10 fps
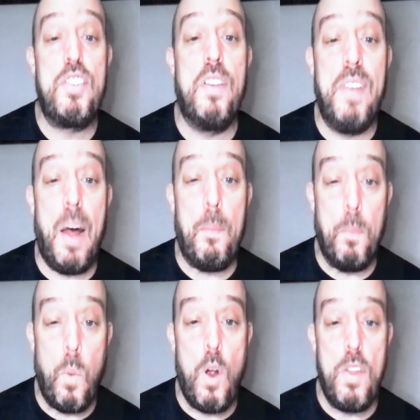if not
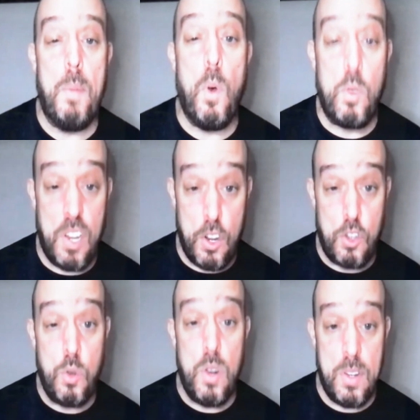more, than most of the
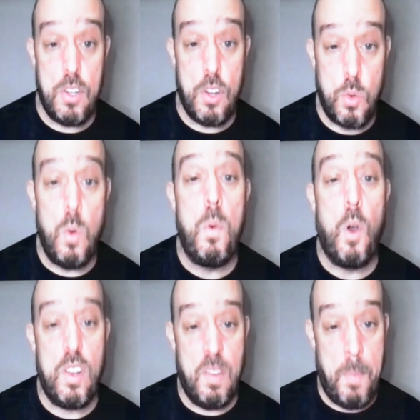students in the school
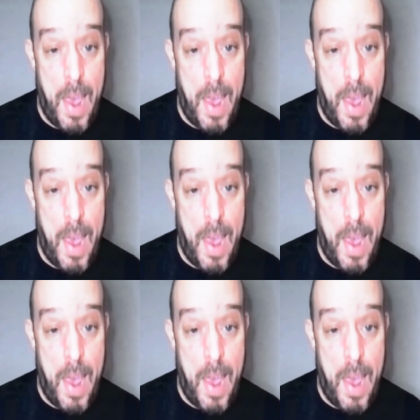because of my